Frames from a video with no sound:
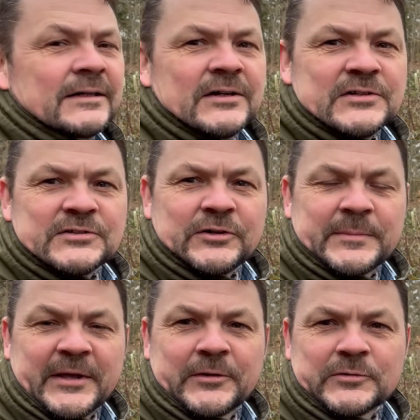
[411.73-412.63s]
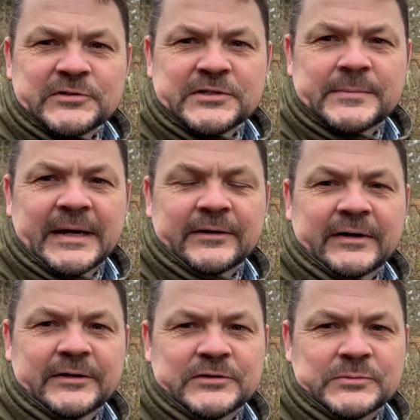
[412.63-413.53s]
Sorry about the noise in the
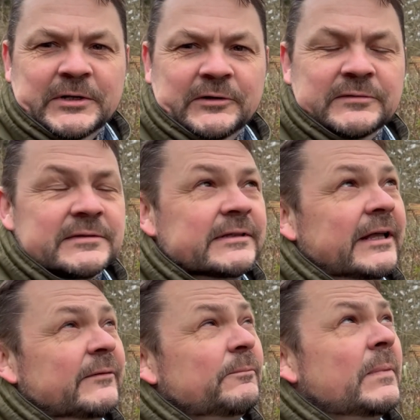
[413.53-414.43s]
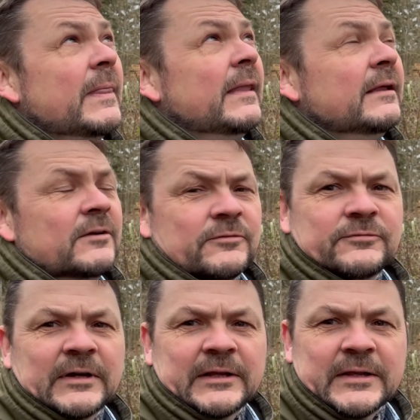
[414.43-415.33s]
background as well.
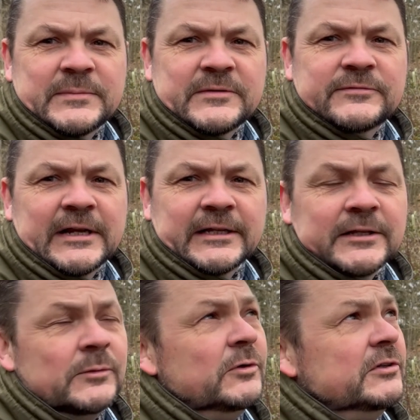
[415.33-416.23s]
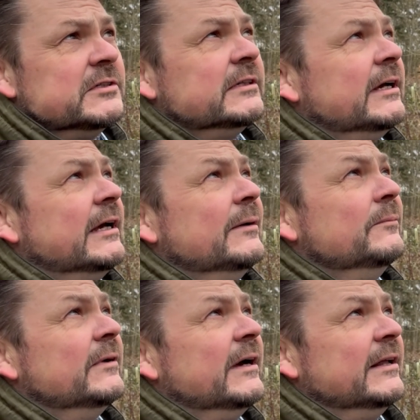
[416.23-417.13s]
They've been felling in the wood,
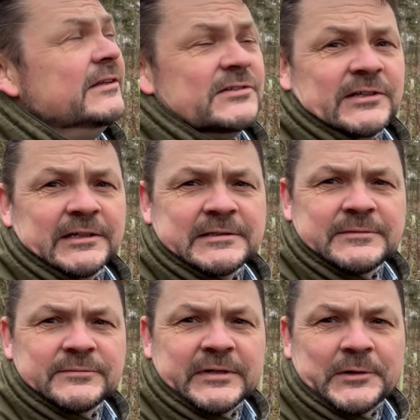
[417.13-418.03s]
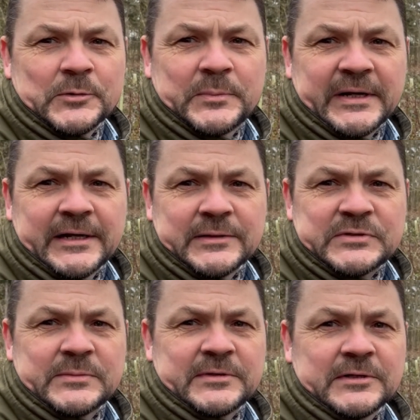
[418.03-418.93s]
and it's a vehicle picking up
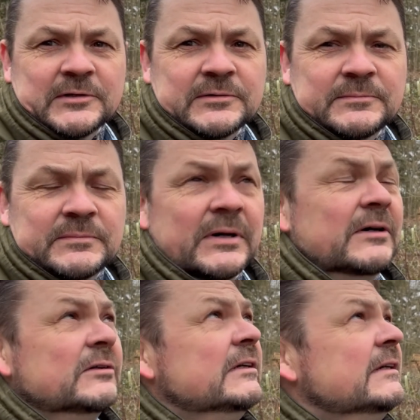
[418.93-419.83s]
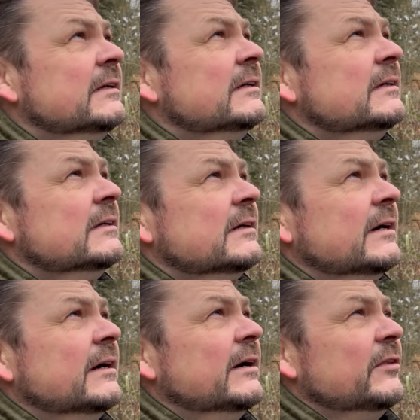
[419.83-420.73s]
some of the log pile,
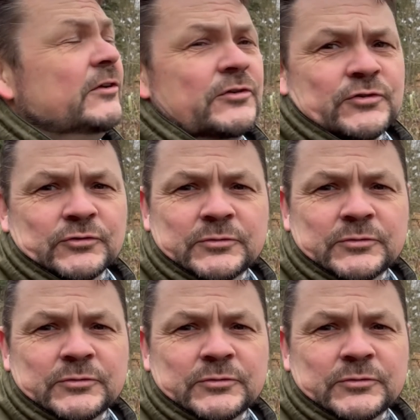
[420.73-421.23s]
and the usual